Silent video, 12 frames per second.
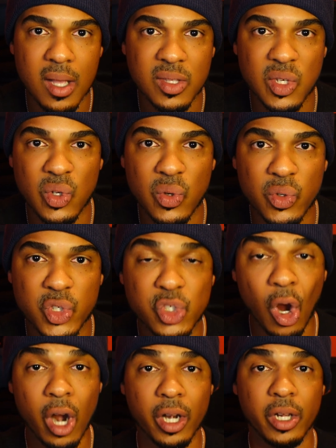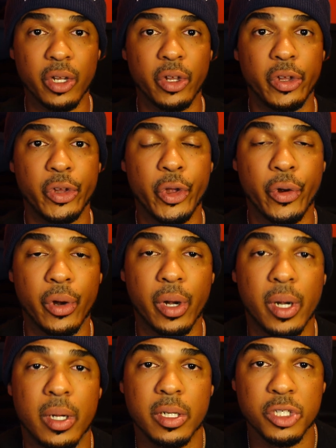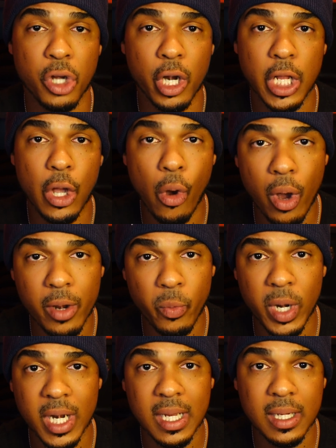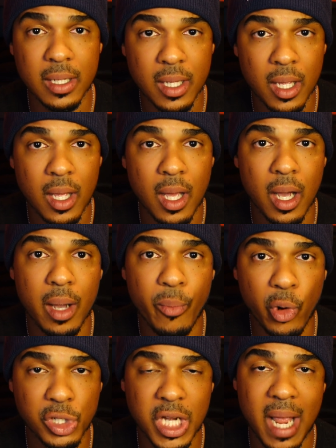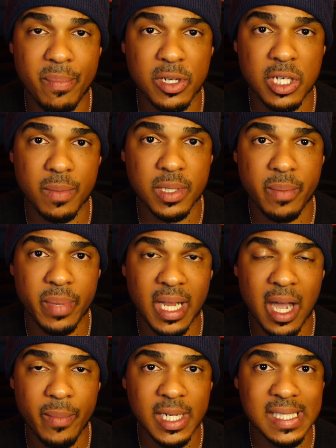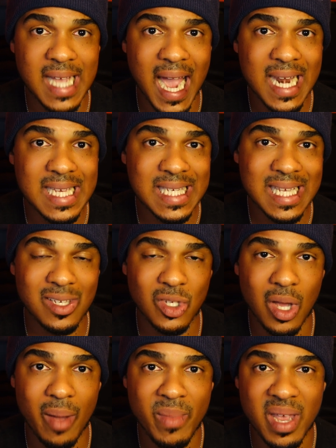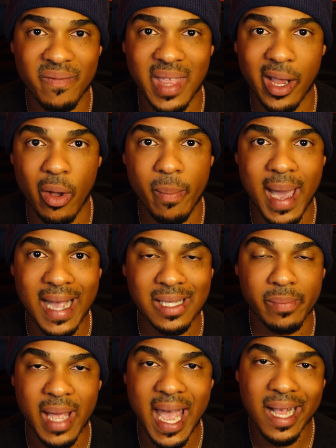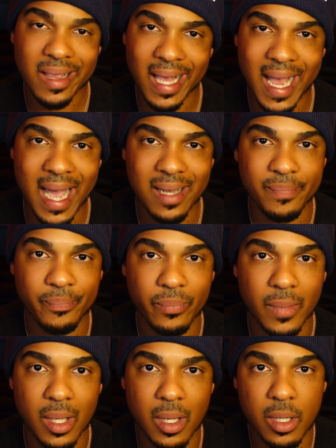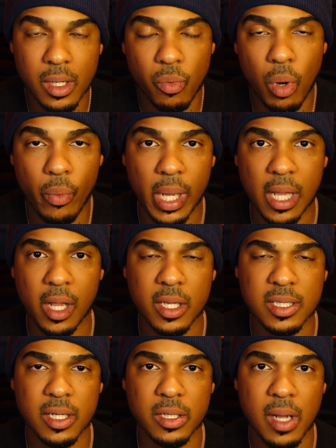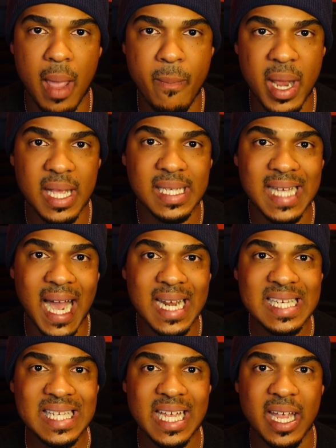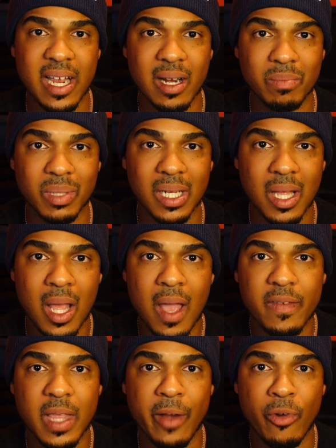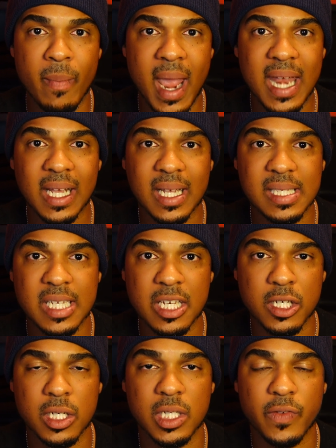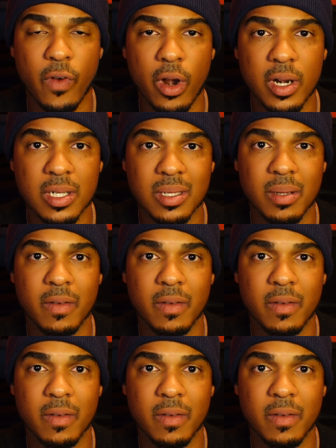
to start your journey on winning more championships and becoming a dynasty. So, I mean, if they go back to back, they got, you know, what we can consider a mini dynasty here, but they remain in contention as far as,